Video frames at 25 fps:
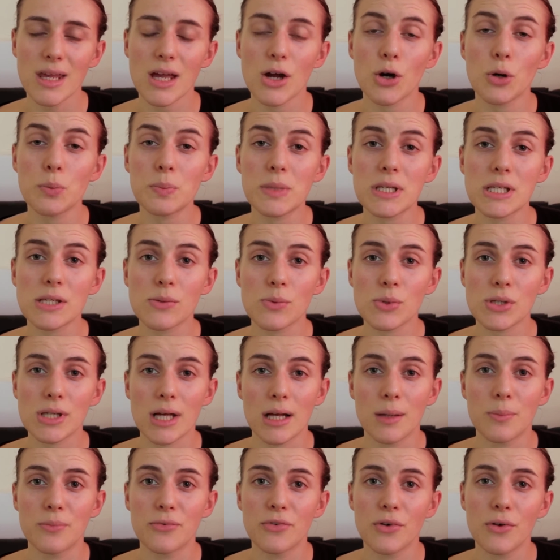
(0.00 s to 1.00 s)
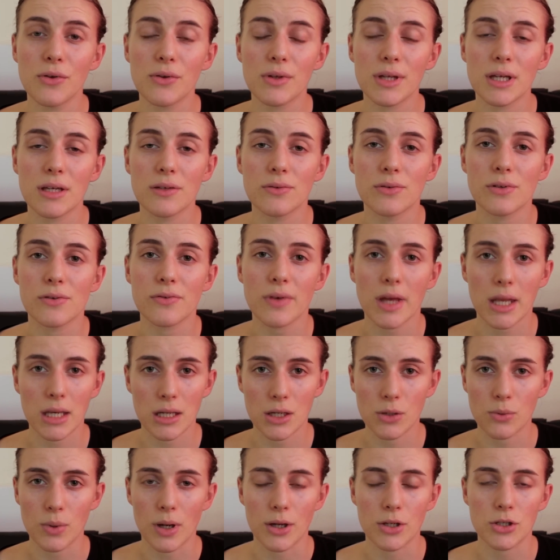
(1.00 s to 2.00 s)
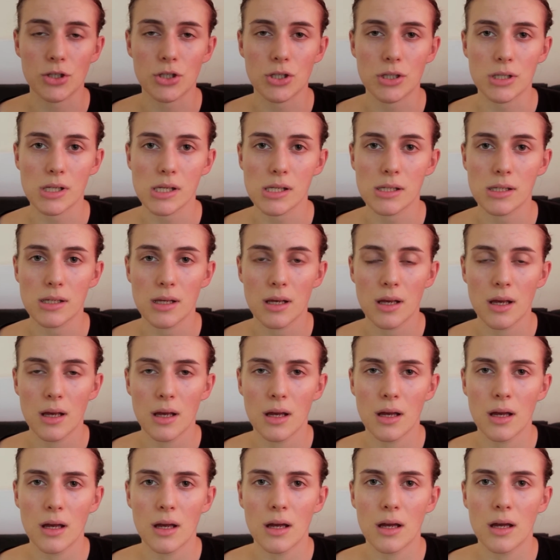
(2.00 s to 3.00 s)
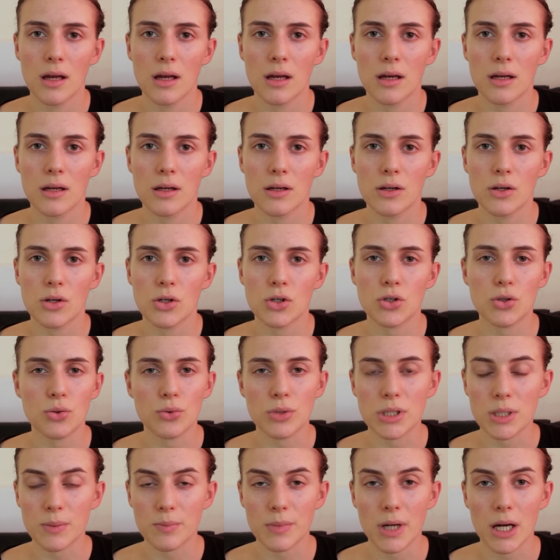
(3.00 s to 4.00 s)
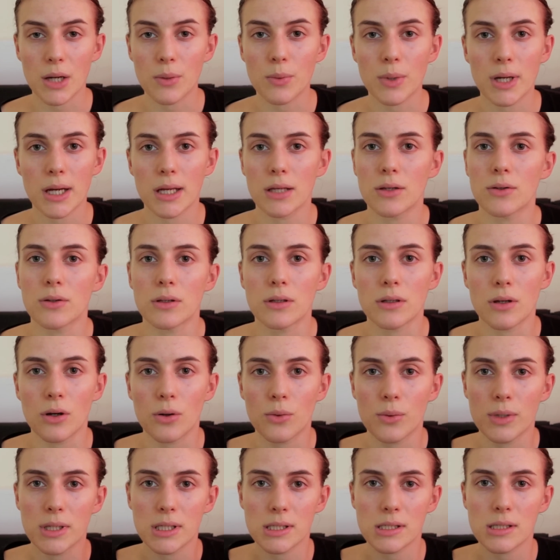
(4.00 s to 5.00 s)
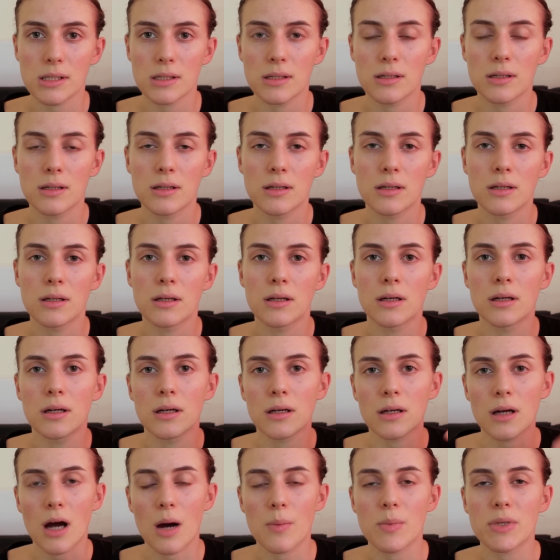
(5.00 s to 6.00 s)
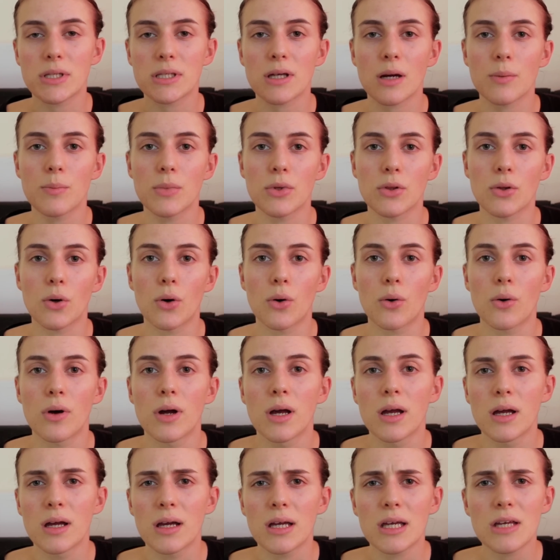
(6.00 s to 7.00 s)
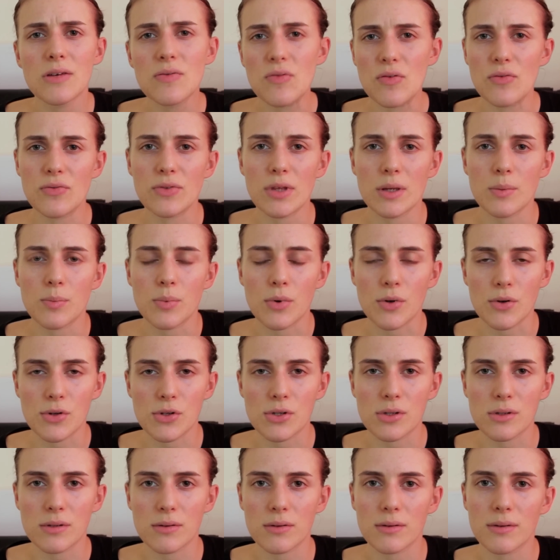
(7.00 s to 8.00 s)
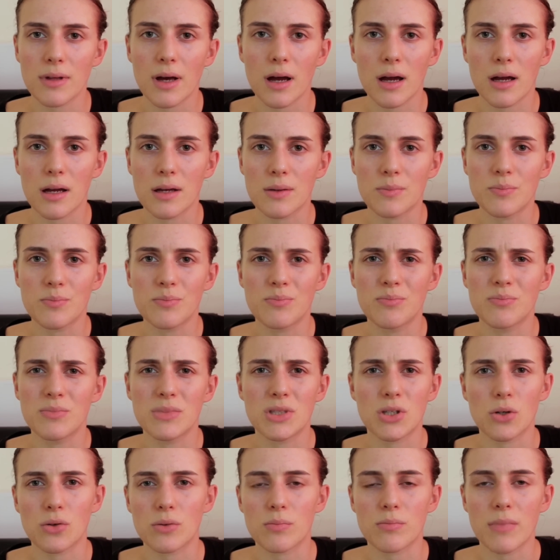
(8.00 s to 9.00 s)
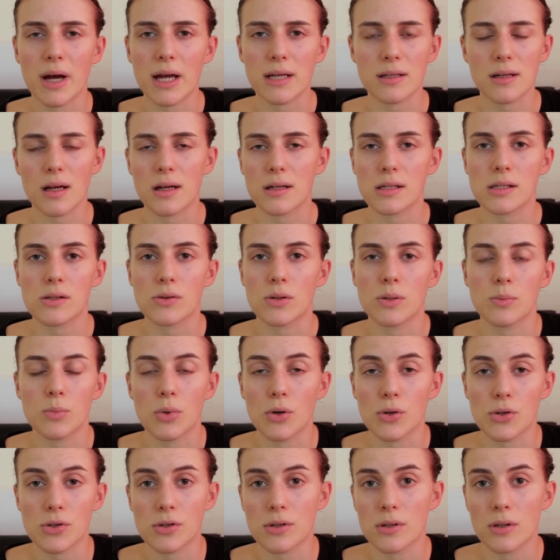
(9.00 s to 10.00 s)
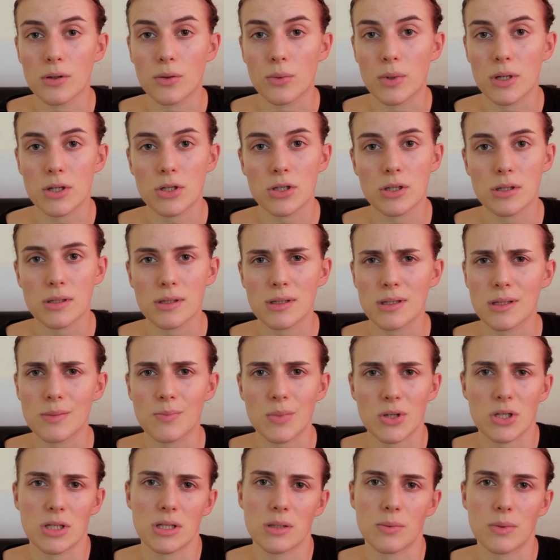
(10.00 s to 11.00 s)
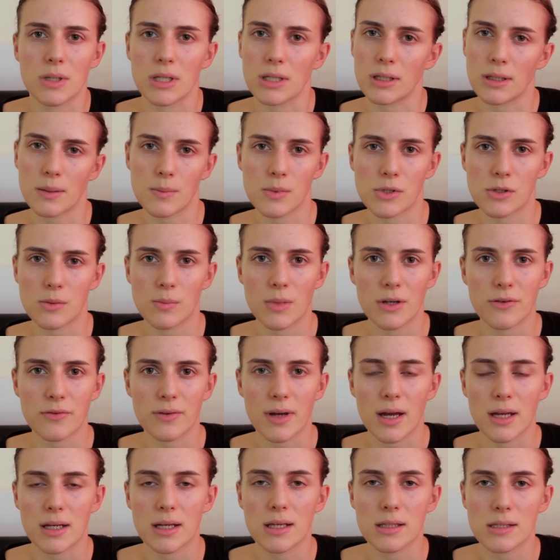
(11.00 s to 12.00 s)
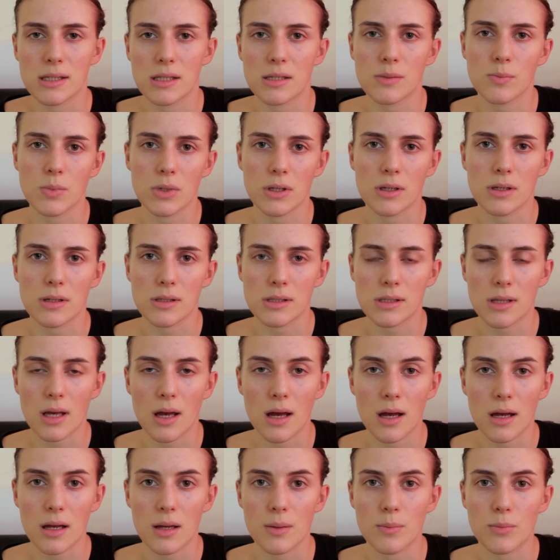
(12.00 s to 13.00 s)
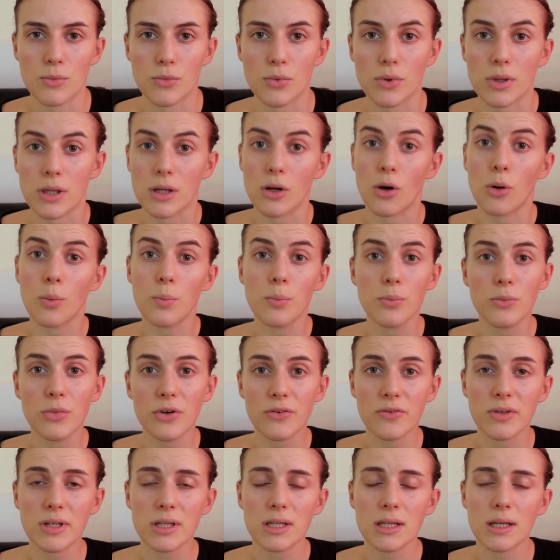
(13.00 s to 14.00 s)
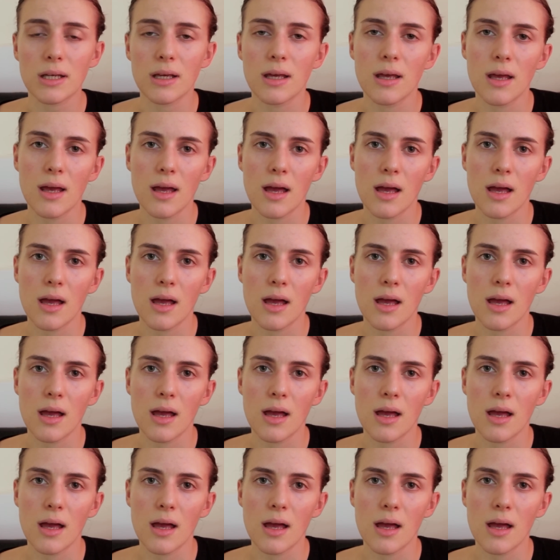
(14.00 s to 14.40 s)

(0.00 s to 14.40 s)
I hope this was helpful. If you have any questions, shoot them my way. You can always comment down below. Even if they're personal, I don't mind answering personal questions, especially when it comes to my finances, because I'm really open with it.